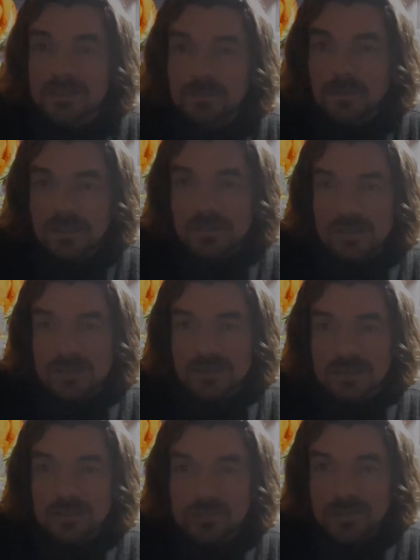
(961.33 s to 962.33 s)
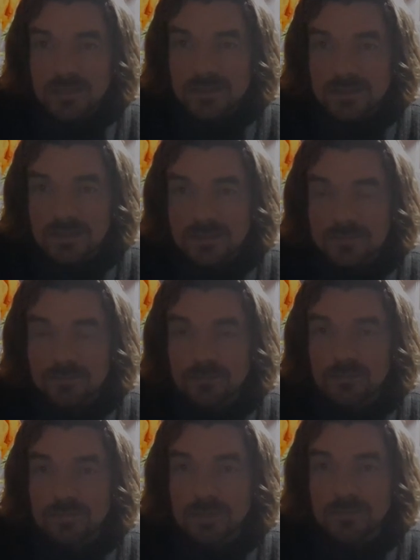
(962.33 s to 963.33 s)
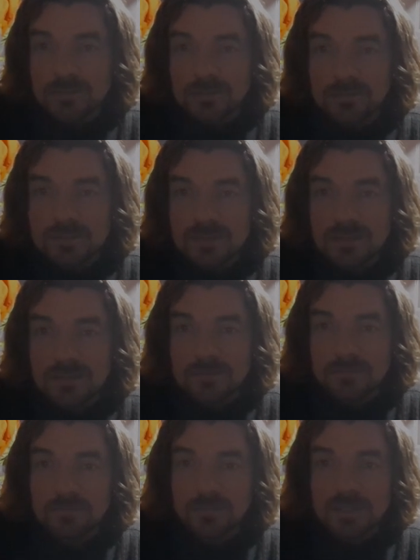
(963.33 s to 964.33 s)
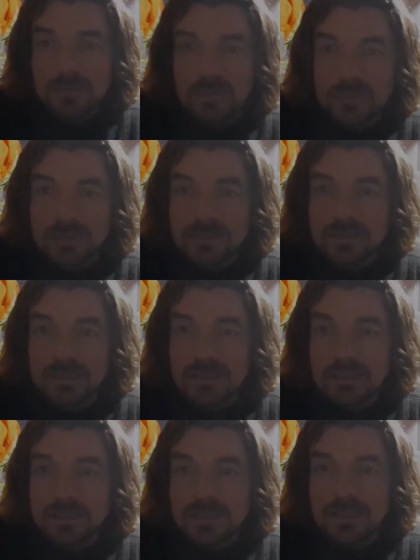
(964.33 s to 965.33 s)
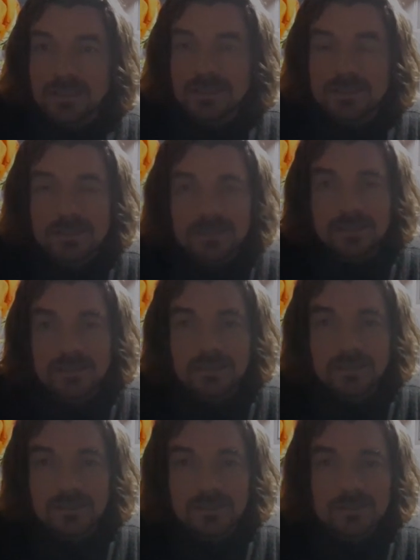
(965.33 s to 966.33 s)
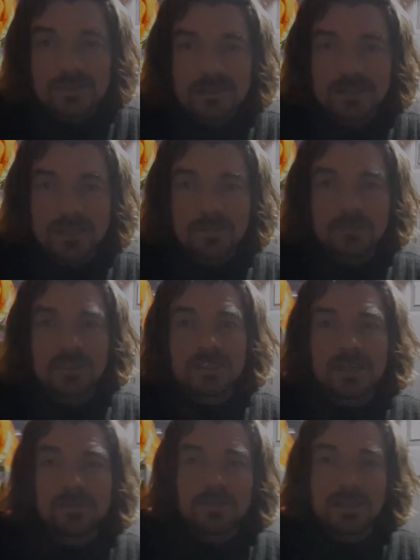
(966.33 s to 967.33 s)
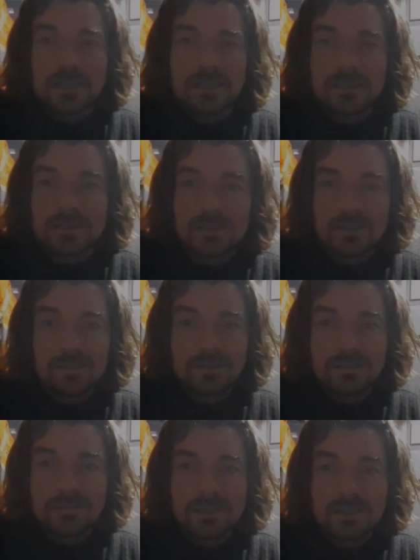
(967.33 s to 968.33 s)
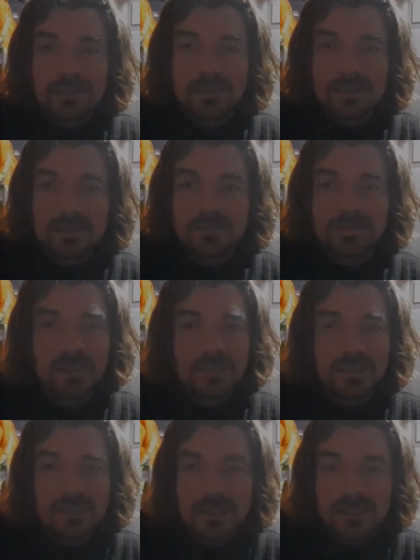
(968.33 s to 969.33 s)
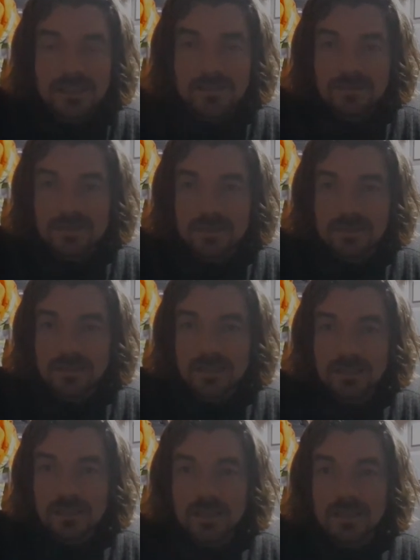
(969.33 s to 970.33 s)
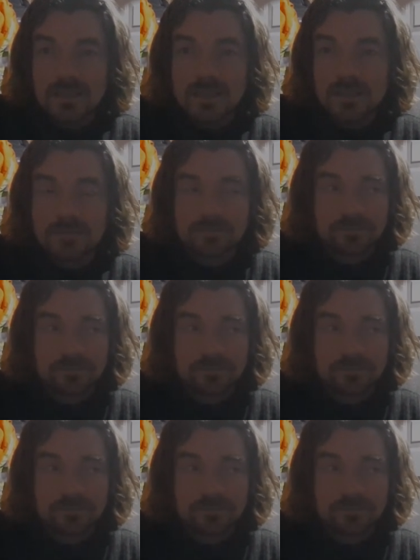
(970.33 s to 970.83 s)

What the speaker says: species of trees and problems and people. And it doesn't happen that way. It really is very naive to think like that.